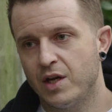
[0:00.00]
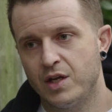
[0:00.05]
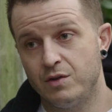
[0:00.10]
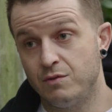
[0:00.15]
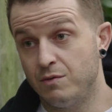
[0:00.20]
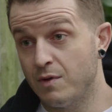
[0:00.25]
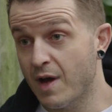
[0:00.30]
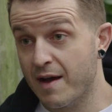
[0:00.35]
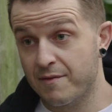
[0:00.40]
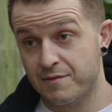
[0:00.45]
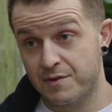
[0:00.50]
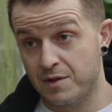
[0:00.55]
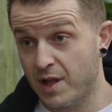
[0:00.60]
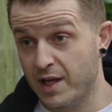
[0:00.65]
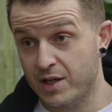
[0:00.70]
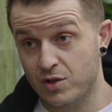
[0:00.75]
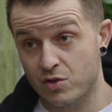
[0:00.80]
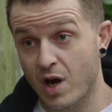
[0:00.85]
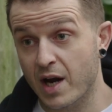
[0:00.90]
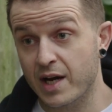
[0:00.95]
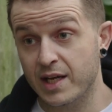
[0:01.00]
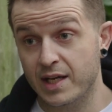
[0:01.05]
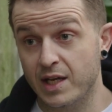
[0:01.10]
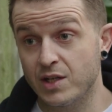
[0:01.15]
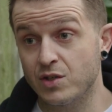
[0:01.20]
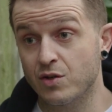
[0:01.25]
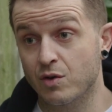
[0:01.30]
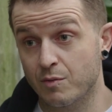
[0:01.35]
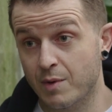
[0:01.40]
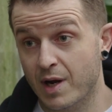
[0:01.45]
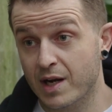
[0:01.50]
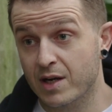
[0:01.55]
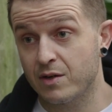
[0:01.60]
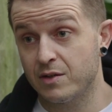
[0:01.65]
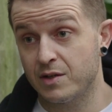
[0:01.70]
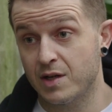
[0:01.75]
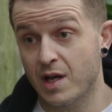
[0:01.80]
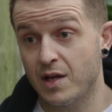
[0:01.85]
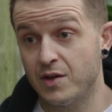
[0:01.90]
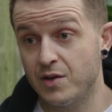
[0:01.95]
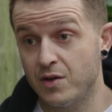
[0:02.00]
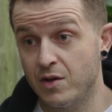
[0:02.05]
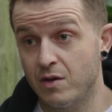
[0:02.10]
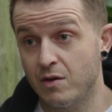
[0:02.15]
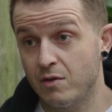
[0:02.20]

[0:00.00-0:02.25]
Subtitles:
you have to like try to get your record done right,